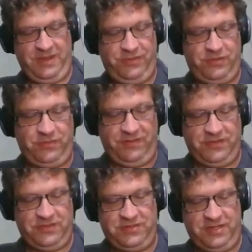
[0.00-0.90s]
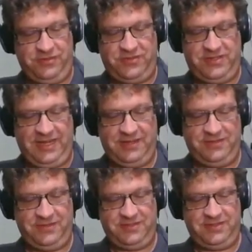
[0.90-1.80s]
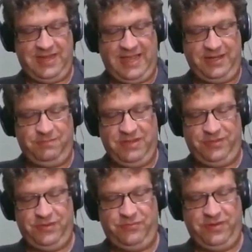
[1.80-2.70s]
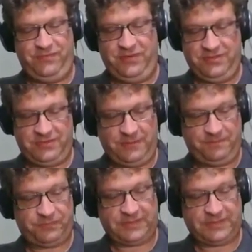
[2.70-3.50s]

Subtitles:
method reference to understand is the static method reference.